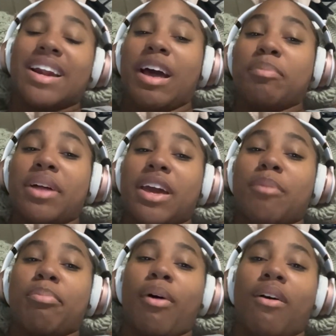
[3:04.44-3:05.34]
I play a
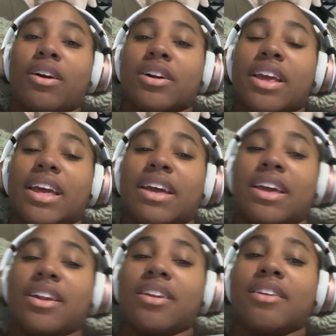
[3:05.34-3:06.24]
part
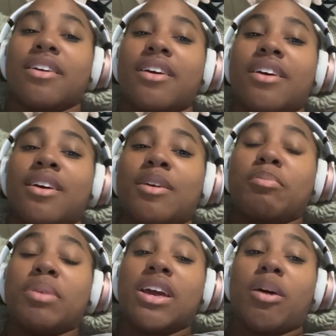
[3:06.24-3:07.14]
in
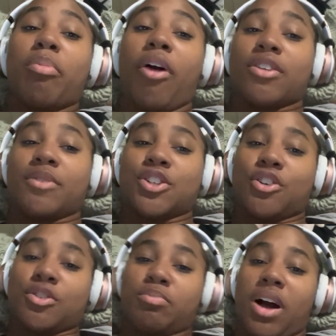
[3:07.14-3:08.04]
being a part of a
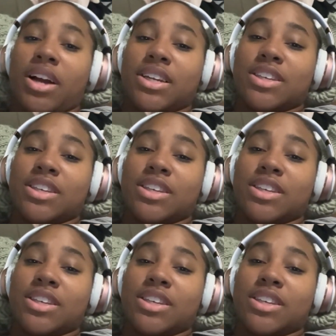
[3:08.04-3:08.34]
church body.